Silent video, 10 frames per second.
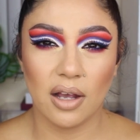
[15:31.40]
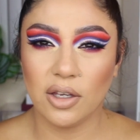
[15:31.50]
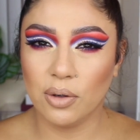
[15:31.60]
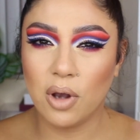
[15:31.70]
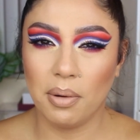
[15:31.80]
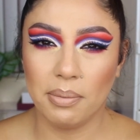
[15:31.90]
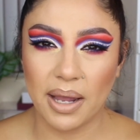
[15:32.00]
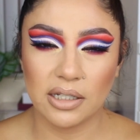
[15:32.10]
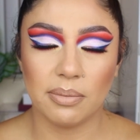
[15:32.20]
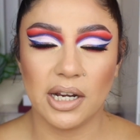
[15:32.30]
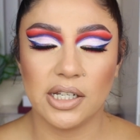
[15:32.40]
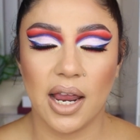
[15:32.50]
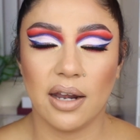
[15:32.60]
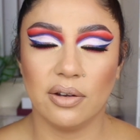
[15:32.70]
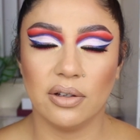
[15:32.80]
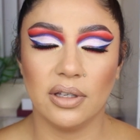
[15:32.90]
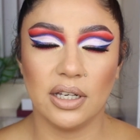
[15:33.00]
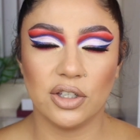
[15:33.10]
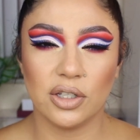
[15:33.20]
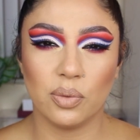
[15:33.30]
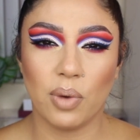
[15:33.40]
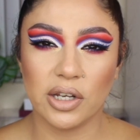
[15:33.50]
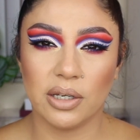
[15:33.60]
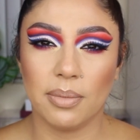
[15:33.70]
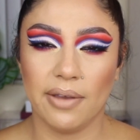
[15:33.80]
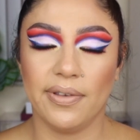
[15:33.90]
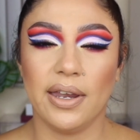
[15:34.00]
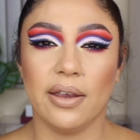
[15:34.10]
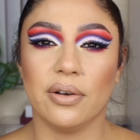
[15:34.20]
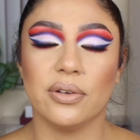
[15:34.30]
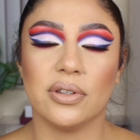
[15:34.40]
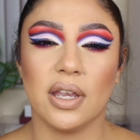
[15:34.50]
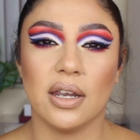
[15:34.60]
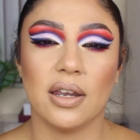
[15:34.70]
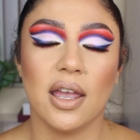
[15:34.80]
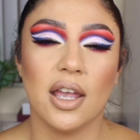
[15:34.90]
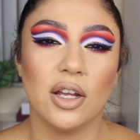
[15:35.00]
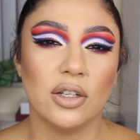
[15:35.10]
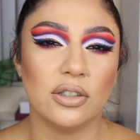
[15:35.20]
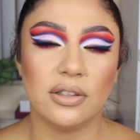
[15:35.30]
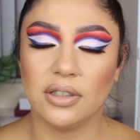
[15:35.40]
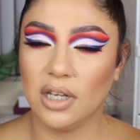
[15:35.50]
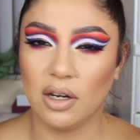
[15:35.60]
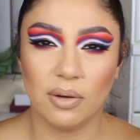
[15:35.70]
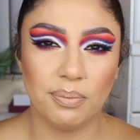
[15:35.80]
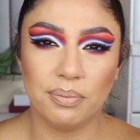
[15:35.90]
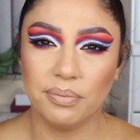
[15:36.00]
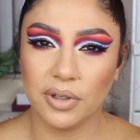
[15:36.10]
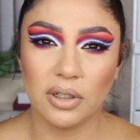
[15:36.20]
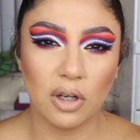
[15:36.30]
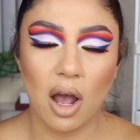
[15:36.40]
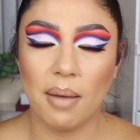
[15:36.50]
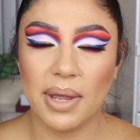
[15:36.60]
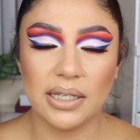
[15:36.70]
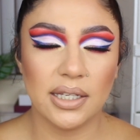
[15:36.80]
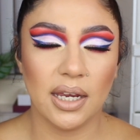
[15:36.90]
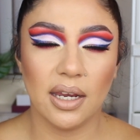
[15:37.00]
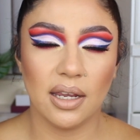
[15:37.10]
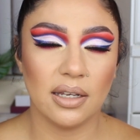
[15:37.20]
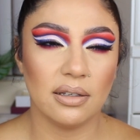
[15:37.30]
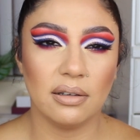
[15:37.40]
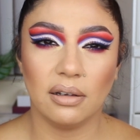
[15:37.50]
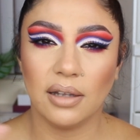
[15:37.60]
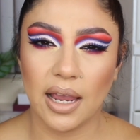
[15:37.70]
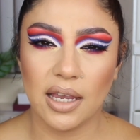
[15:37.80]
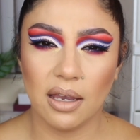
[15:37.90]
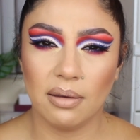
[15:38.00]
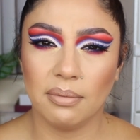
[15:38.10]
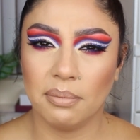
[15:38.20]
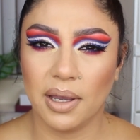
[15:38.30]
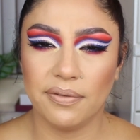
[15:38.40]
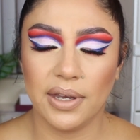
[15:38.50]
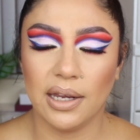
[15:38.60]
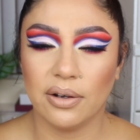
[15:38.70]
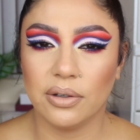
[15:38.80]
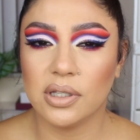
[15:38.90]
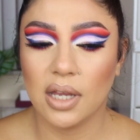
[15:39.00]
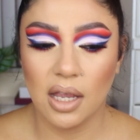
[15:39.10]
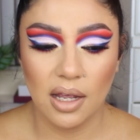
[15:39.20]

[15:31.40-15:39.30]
you coming back to my channel and just watching my videos and, you know, commenting and liking my videos.